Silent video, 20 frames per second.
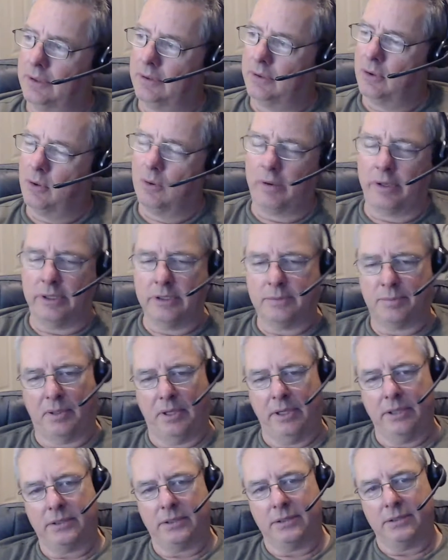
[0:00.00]
go to these
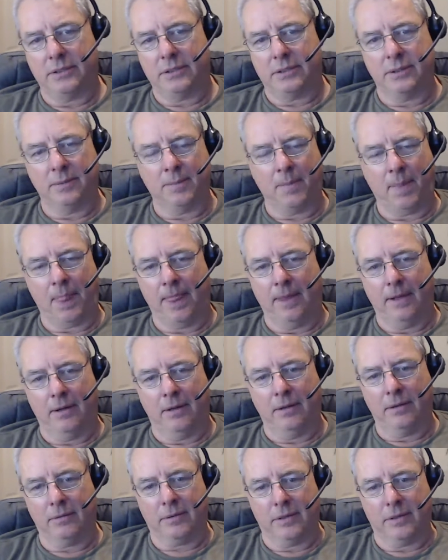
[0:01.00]
places and on